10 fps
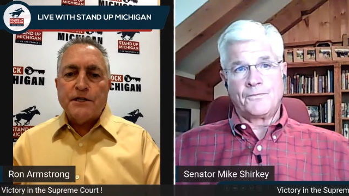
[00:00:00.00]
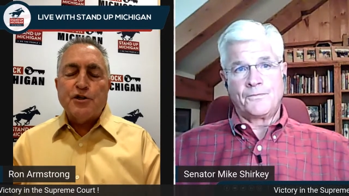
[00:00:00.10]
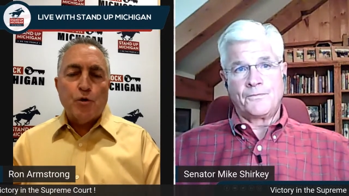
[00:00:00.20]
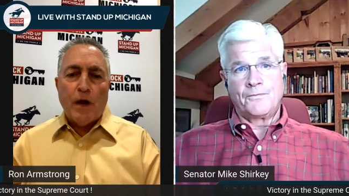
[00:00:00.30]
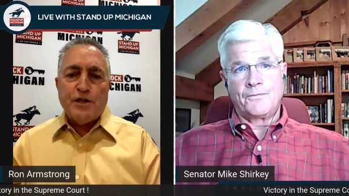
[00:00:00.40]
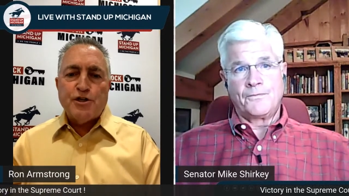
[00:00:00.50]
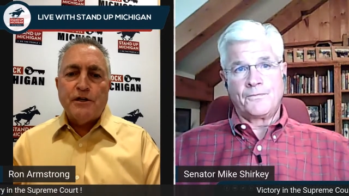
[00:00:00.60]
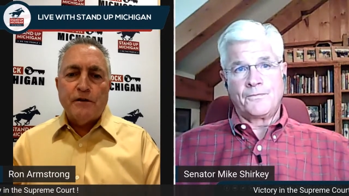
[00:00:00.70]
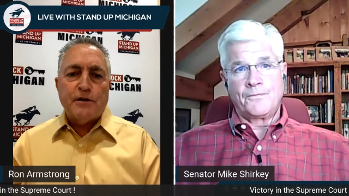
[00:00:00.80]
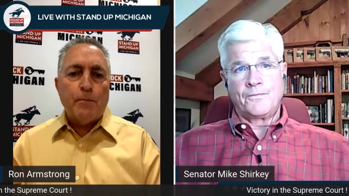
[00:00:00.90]

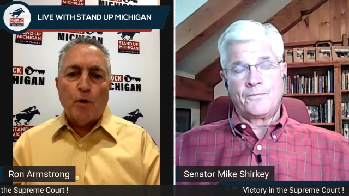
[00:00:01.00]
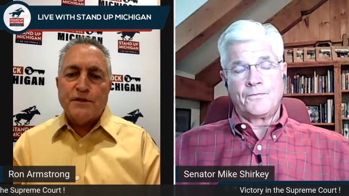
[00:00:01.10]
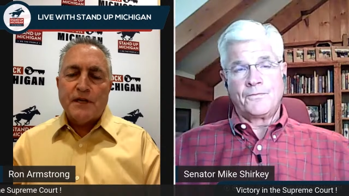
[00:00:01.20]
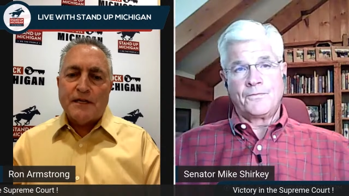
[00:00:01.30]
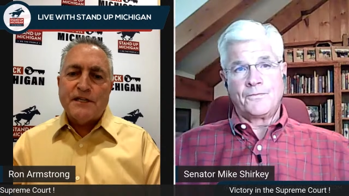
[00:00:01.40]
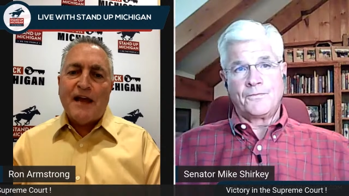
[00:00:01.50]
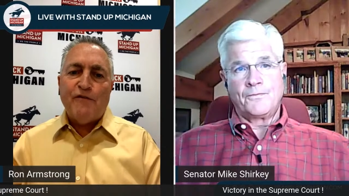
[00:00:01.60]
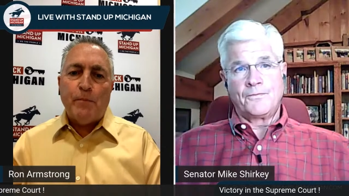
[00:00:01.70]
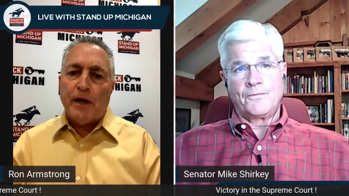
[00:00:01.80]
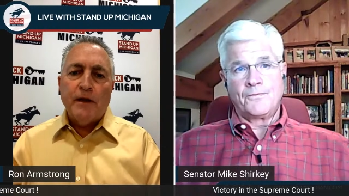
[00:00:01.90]
Speaker 1: situation to both stay
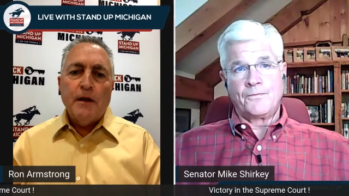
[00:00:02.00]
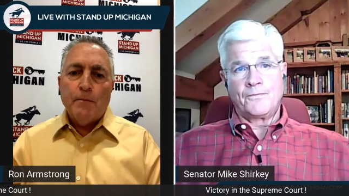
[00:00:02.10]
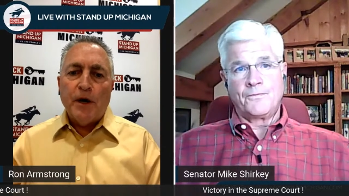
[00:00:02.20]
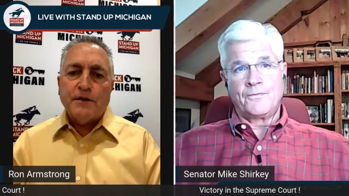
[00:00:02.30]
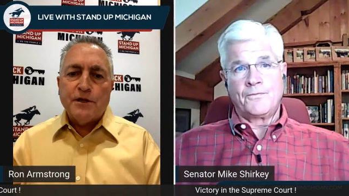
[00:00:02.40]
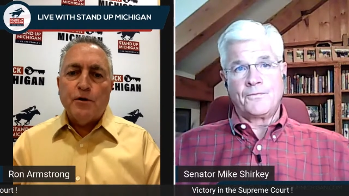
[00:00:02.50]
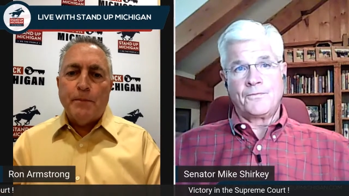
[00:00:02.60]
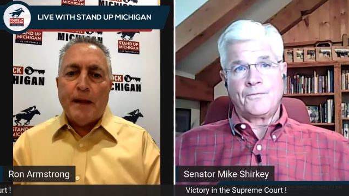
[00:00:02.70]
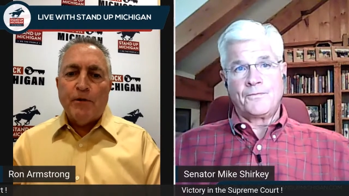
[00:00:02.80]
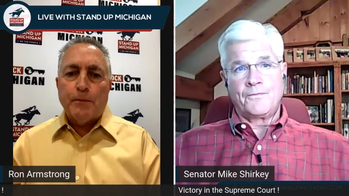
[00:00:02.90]
safe, but but
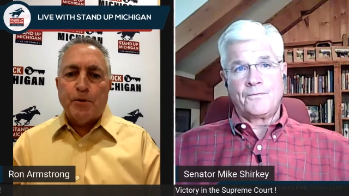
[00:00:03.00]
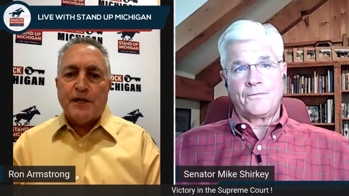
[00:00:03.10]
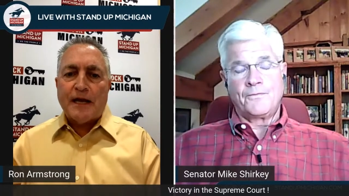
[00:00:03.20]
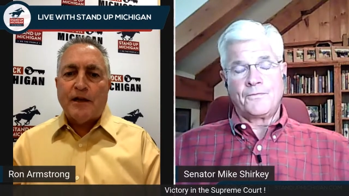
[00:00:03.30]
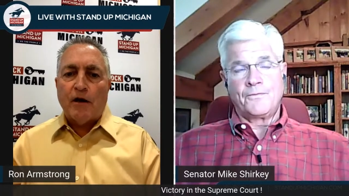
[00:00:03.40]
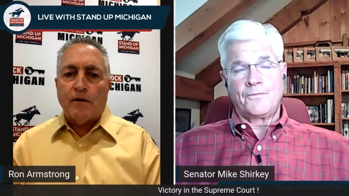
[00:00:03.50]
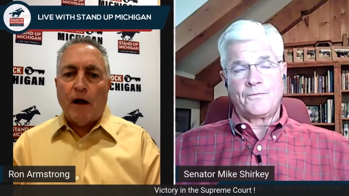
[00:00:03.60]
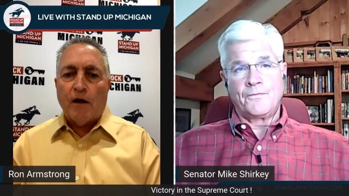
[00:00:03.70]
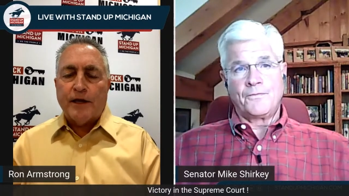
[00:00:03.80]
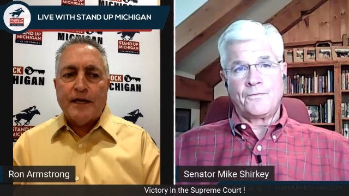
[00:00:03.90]
to be able to protect our,
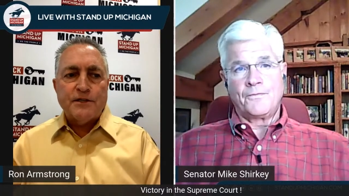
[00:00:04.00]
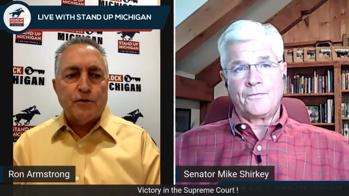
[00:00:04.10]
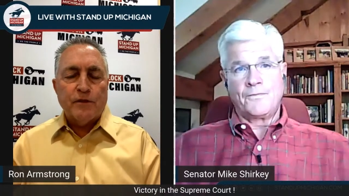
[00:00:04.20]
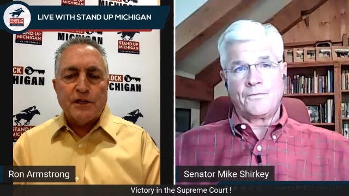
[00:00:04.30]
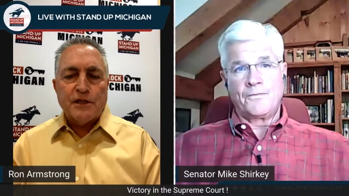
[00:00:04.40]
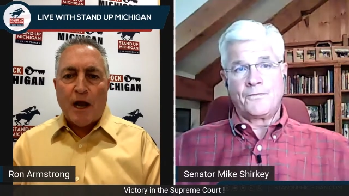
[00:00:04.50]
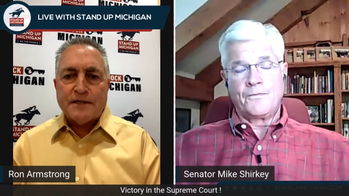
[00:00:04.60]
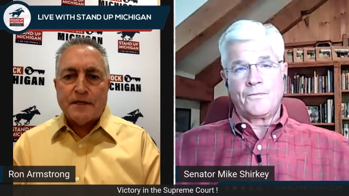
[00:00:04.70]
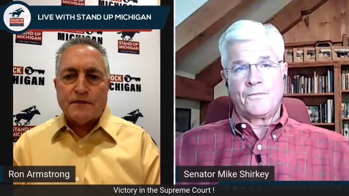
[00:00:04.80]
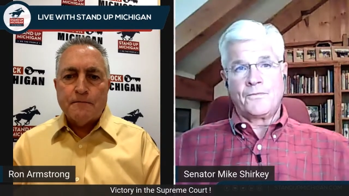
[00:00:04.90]
our kids through this
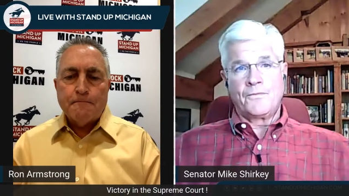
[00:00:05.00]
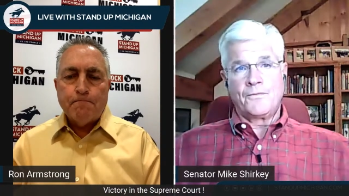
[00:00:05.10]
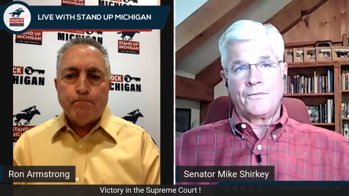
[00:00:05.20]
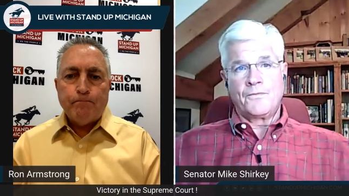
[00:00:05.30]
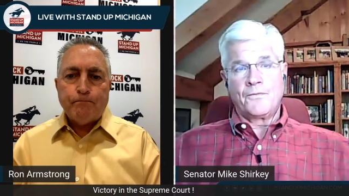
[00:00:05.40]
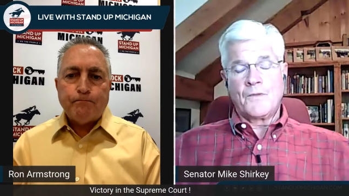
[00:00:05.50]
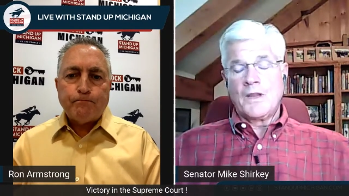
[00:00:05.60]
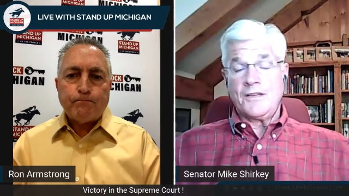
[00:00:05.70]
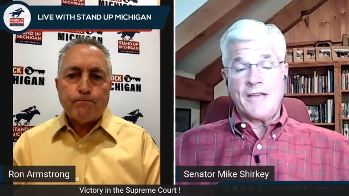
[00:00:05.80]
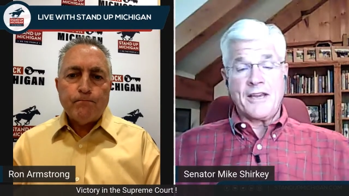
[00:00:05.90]
process.
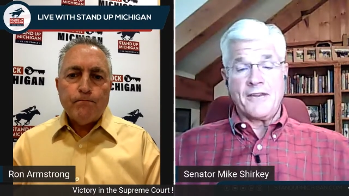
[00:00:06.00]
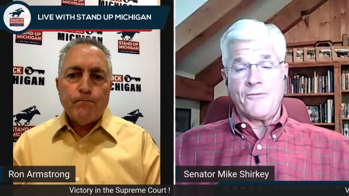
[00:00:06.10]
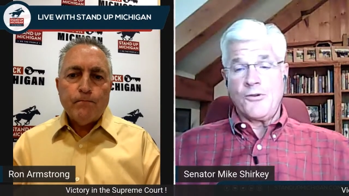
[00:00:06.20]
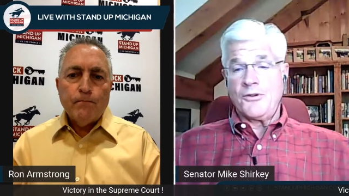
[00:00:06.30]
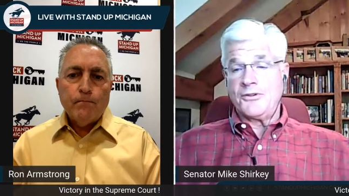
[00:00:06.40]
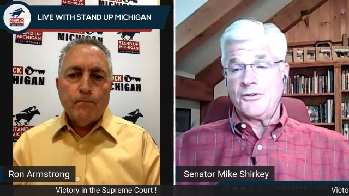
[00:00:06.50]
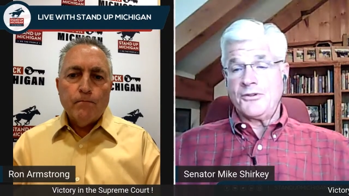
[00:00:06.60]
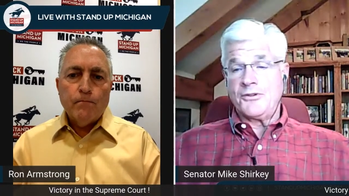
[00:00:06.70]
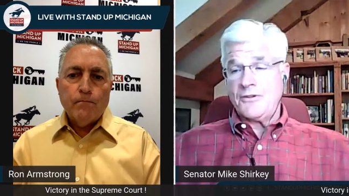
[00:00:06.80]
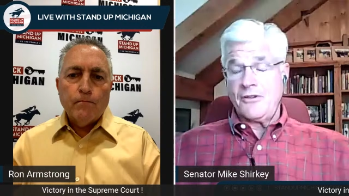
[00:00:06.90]
Speaker 2: The executive orders
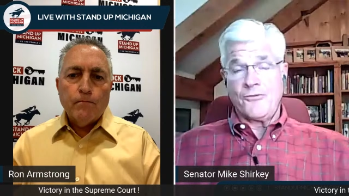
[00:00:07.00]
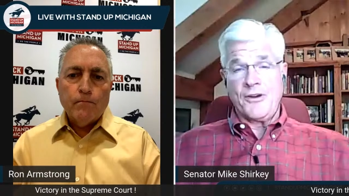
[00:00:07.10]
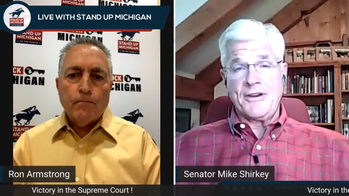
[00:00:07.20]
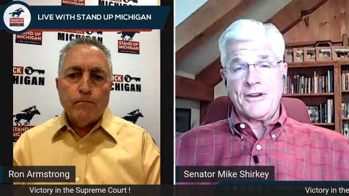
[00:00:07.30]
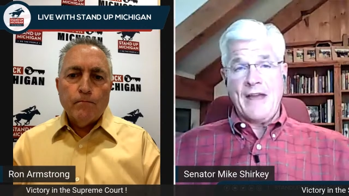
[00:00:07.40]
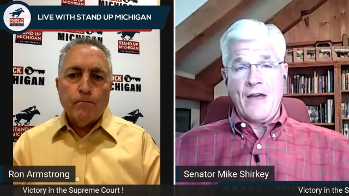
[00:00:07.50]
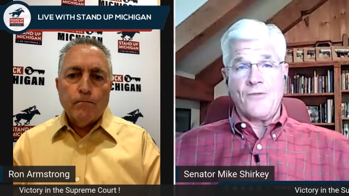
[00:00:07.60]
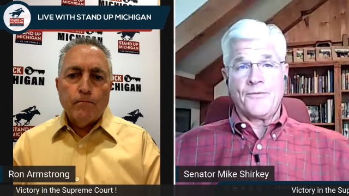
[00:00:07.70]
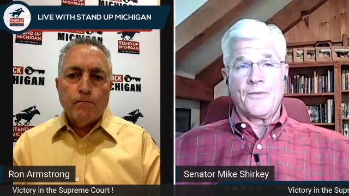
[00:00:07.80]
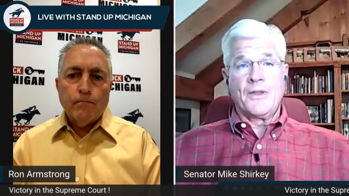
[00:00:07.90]
are null and void
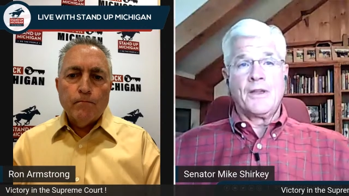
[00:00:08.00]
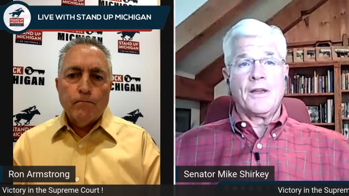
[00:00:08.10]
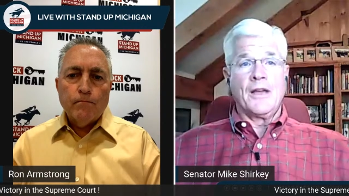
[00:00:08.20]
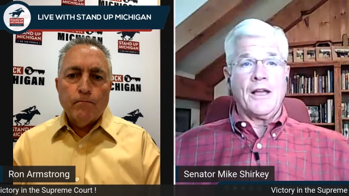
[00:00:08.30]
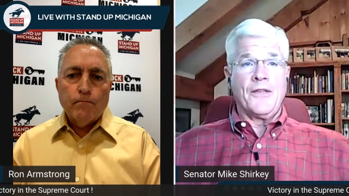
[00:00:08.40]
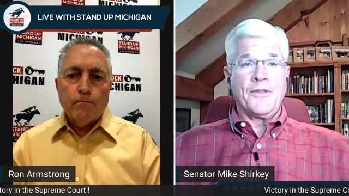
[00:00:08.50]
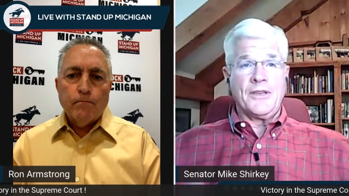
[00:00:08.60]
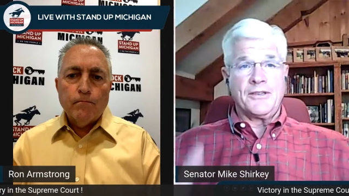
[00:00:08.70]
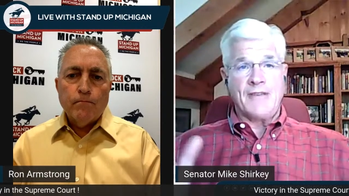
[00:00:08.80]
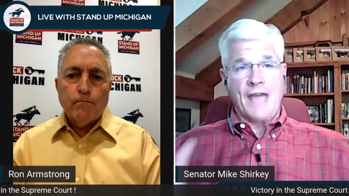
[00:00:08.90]
now. Uh, the
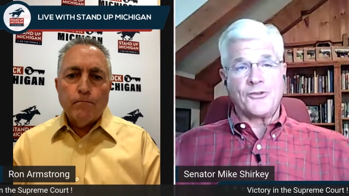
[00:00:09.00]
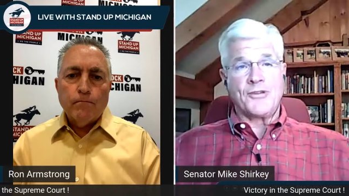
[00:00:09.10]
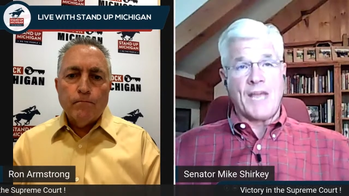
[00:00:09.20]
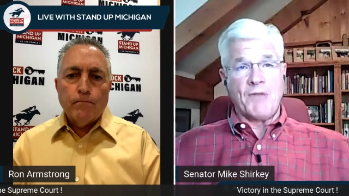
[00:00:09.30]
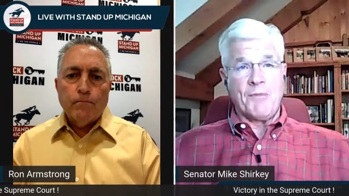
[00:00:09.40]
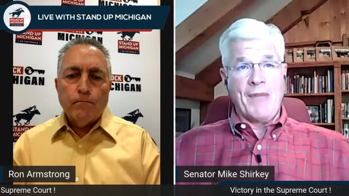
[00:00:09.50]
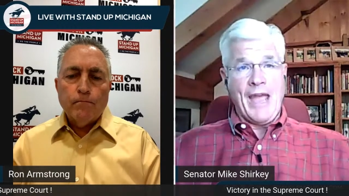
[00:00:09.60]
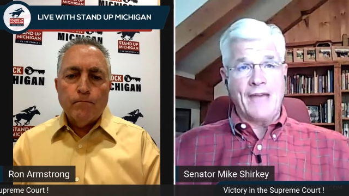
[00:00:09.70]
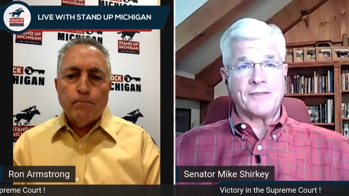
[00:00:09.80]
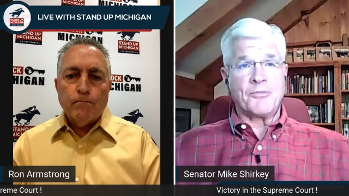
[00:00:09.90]
statute that we
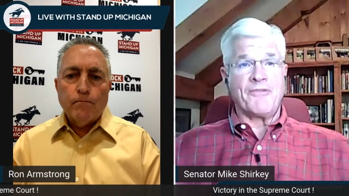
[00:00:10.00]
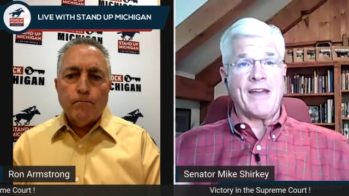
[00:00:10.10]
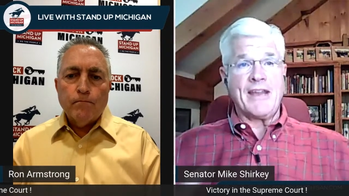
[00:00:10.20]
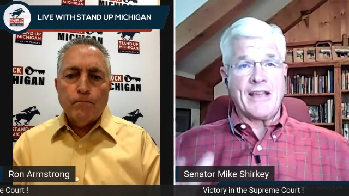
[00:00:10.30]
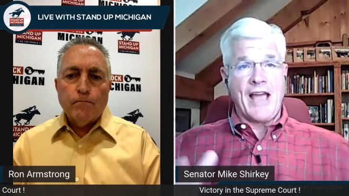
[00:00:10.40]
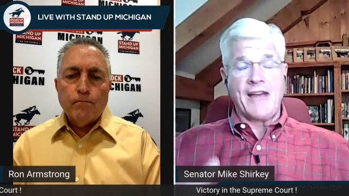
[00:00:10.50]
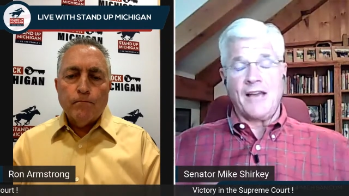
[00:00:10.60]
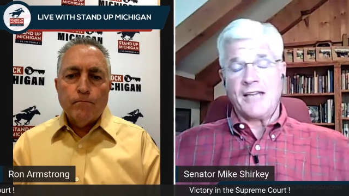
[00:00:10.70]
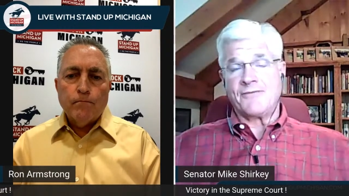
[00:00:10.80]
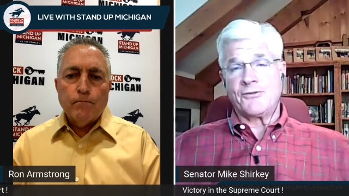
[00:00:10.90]
passed providing
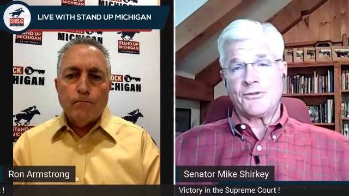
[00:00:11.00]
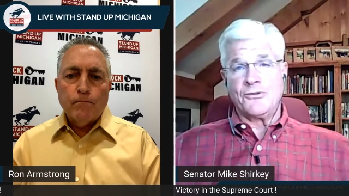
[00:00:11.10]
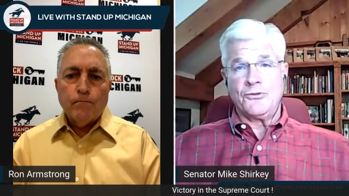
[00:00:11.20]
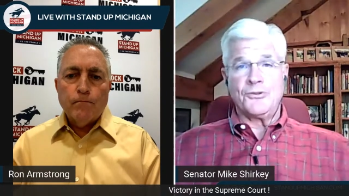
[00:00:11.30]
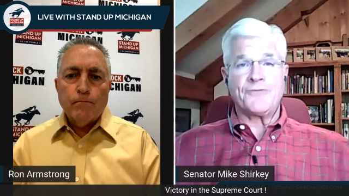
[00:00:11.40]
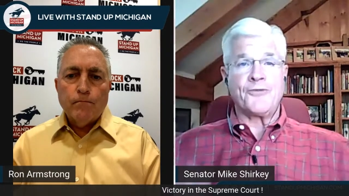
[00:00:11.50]
guidelines for schools for